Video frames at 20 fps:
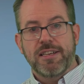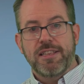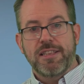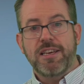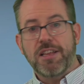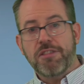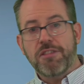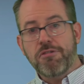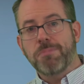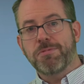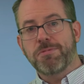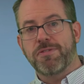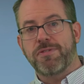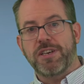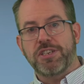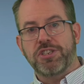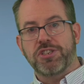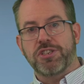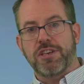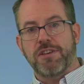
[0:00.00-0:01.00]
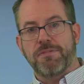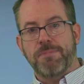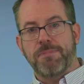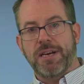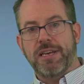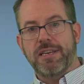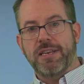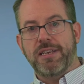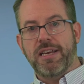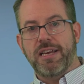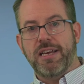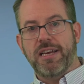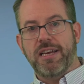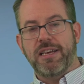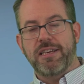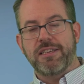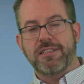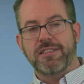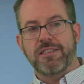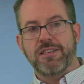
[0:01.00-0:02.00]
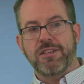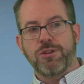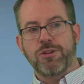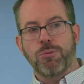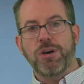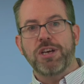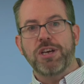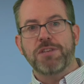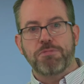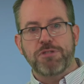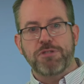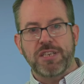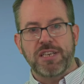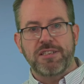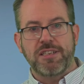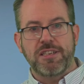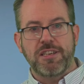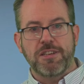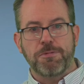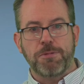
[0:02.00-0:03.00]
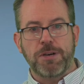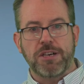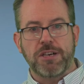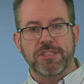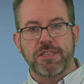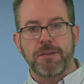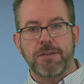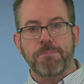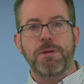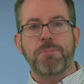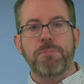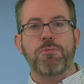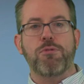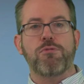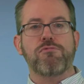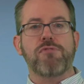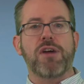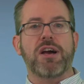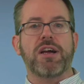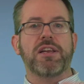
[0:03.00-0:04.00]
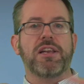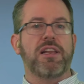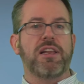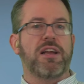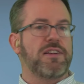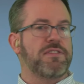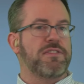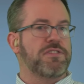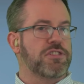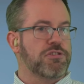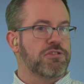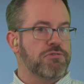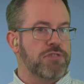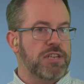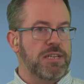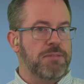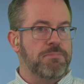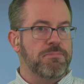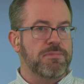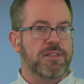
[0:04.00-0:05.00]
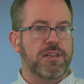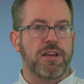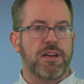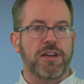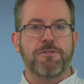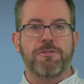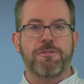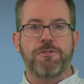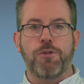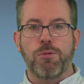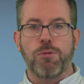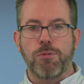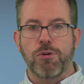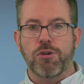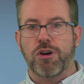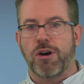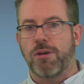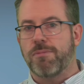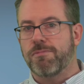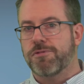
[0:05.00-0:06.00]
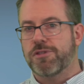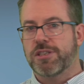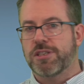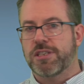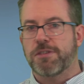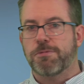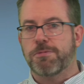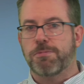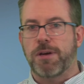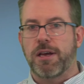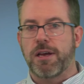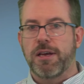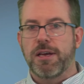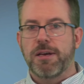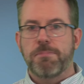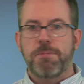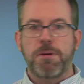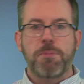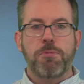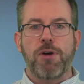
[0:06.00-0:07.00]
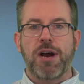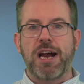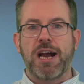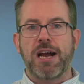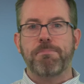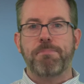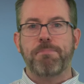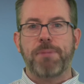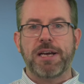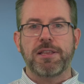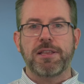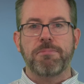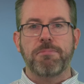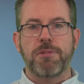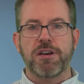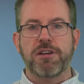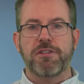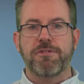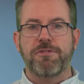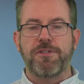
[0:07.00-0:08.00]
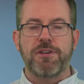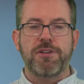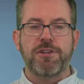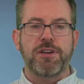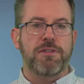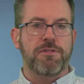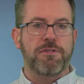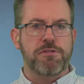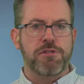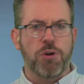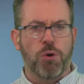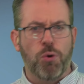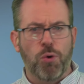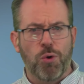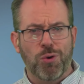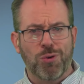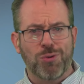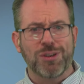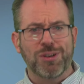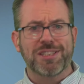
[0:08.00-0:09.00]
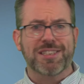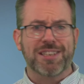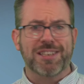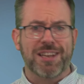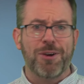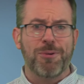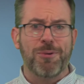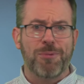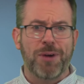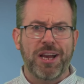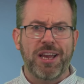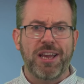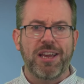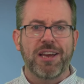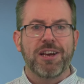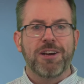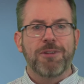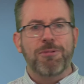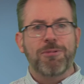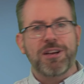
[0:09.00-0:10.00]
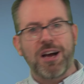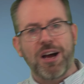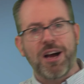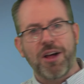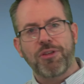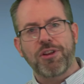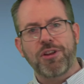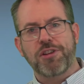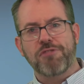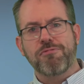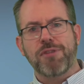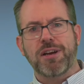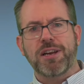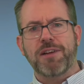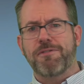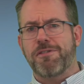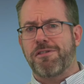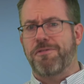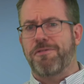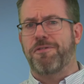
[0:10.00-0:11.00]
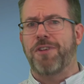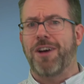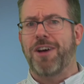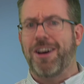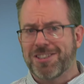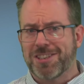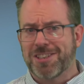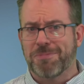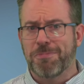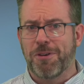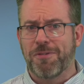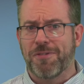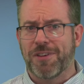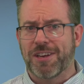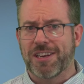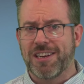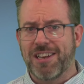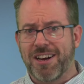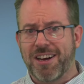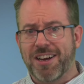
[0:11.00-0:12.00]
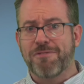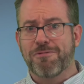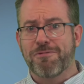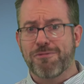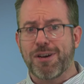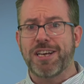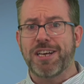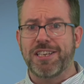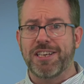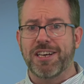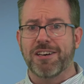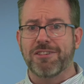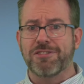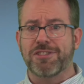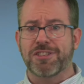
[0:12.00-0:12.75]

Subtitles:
The other observation I've made is the way it's presented as well. Some people run live streams like formal conferences where people hand back the microphone in a very awkward, slow way, while others are running very fast-moving live radio